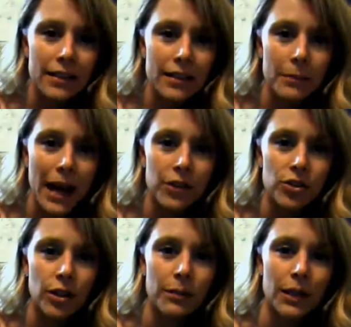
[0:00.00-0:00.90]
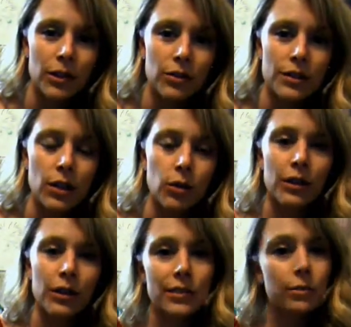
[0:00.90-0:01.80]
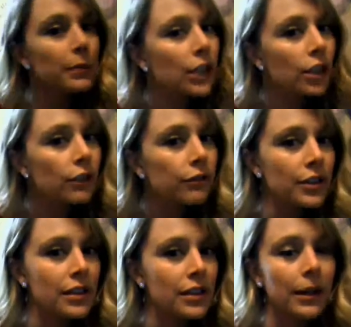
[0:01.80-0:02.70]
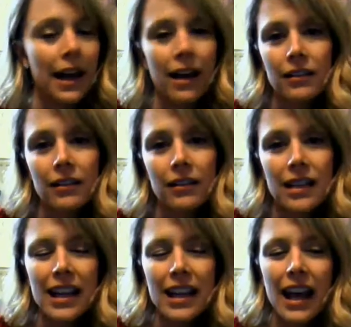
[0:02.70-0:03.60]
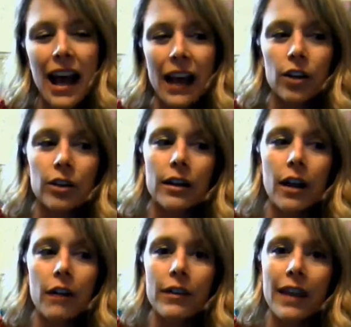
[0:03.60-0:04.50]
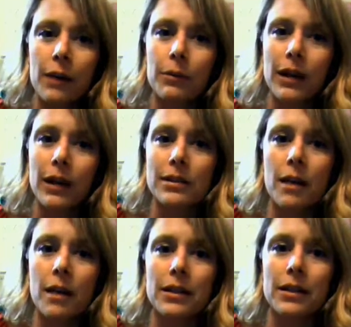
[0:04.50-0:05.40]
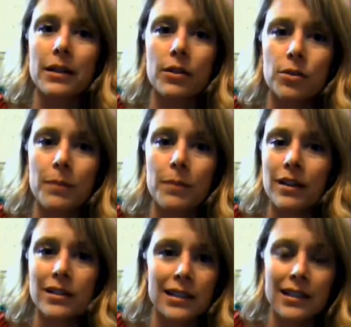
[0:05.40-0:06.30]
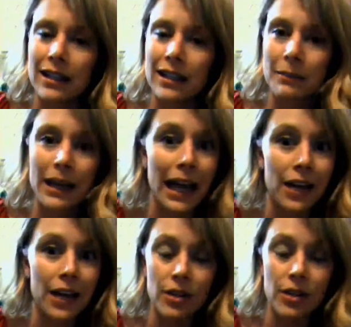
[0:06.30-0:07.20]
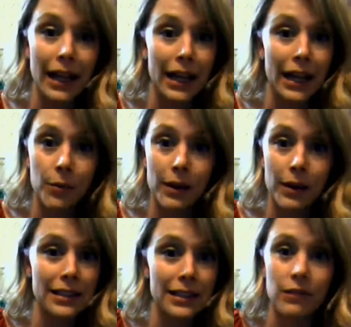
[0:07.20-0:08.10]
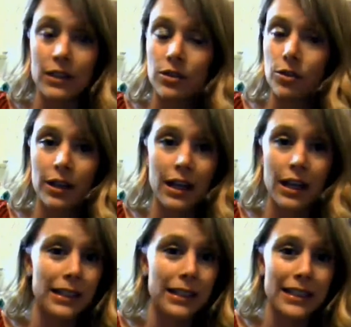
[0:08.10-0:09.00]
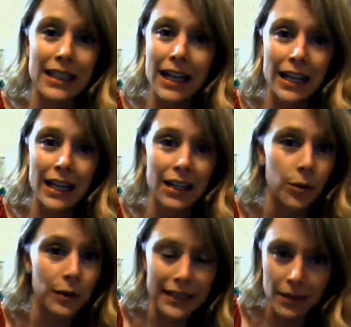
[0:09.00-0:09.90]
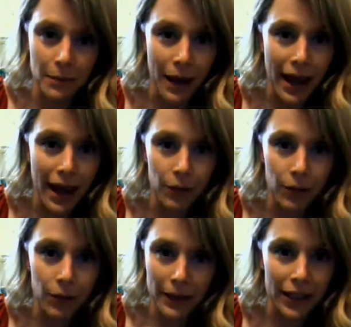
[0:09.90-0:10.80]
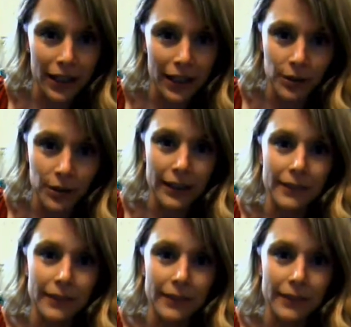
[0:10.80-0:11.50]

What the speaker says: I'm not sure I'm going to use it. Or this would be good for someone else. I heard enough of that when I was coming to those 2 patterns that said, my gosh, I'm glad. I don't want this inventory. I don't want to sit on it. No one's going to buy it. Why am I going to do it?